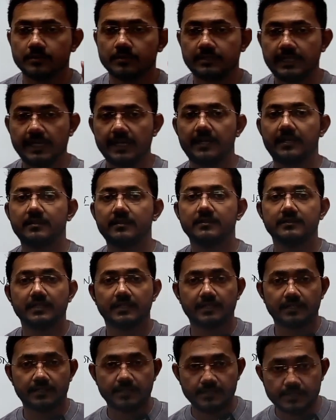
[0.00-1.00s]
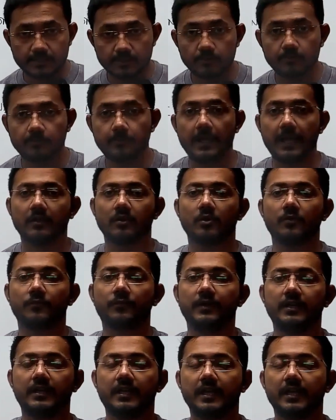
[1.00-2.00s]
There, the Reserve Bank of
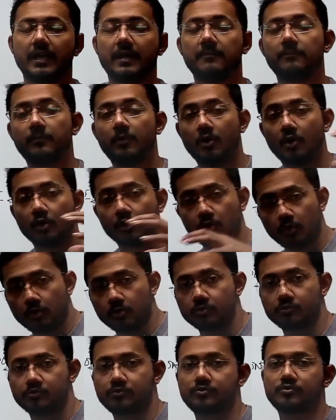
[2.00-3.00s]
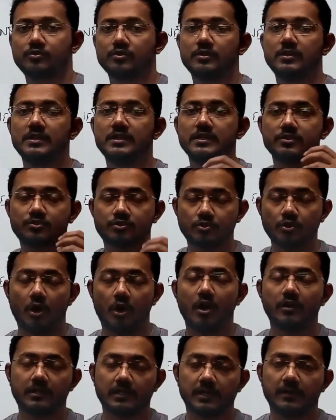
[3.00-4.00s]
India borrows
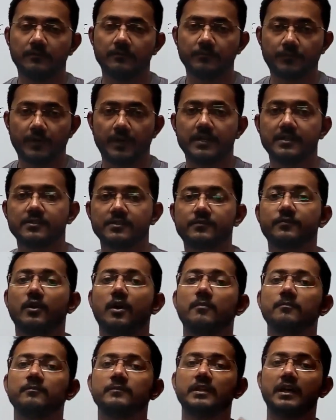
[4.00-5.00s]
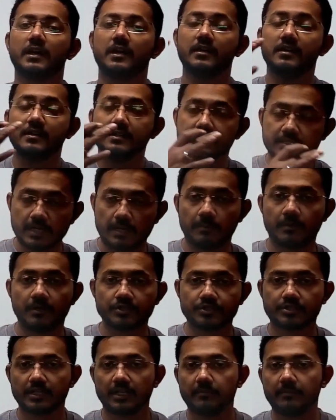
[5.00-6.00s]
short-term funds from the
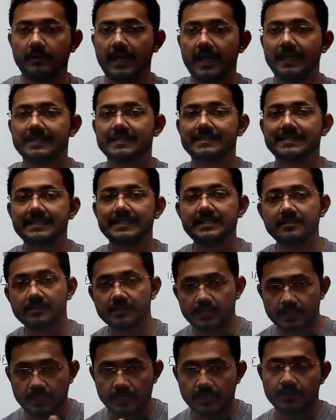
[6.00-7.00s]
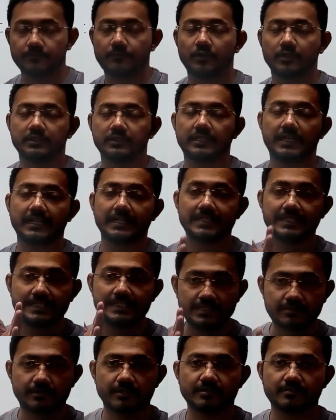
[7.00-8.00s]
commercial banks in return for their
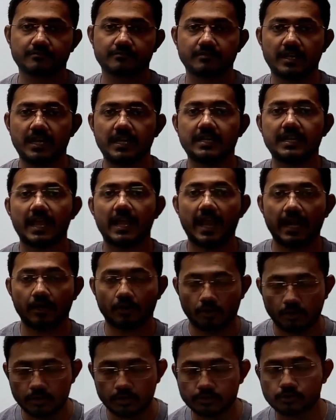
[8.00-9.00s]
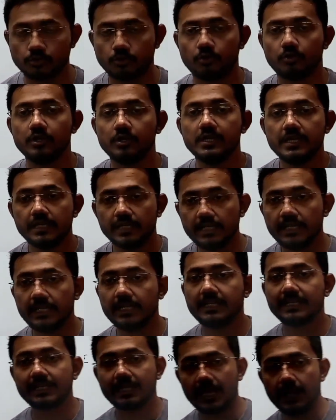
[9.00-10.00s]
interest rate, and also
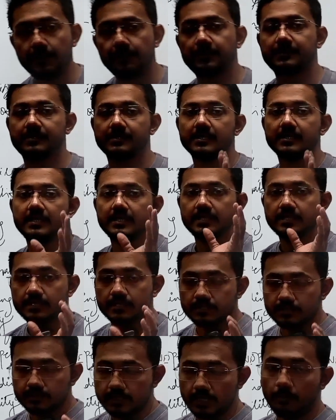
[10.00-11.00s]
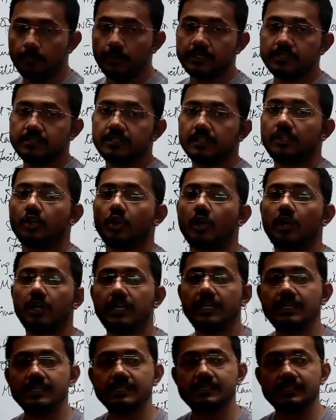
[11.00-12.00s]
it keeps government
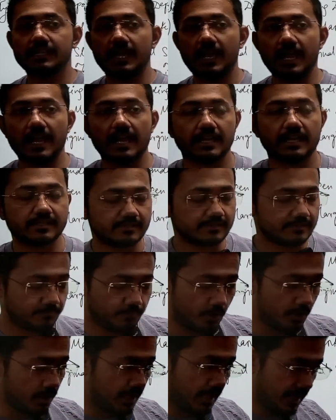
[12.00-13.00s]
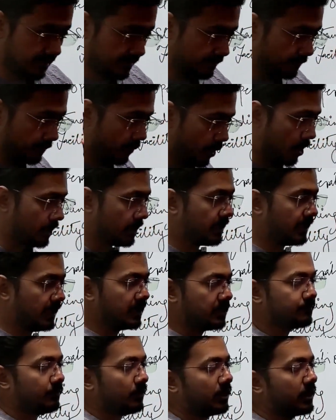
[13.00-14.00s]
securities as
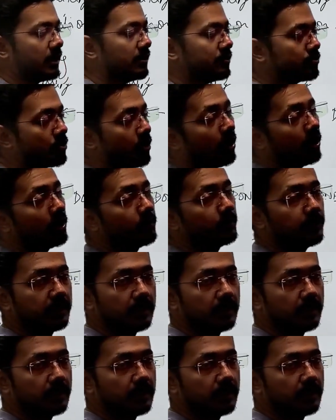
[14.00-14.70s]
mortgage for a short